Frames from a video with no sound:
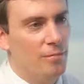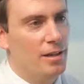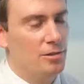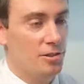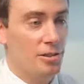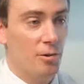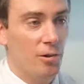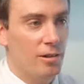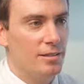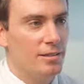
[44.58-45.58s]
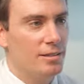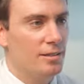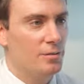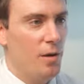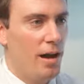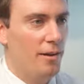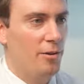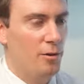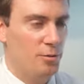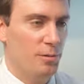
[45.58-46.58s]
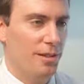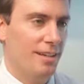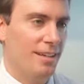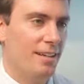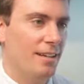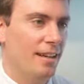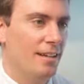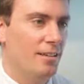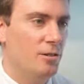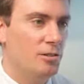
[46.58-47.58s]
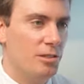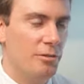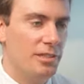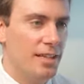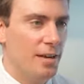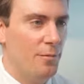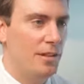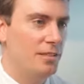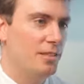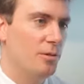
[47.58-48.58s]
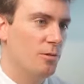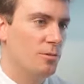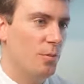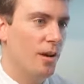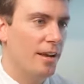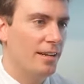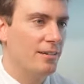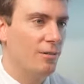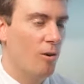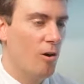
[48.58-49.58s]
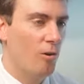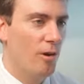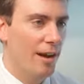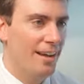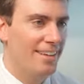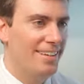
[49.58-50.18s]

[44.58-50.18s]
nasal steroids is minor nose bleeding, and usually we see that in patients who are spraying it the wrong way.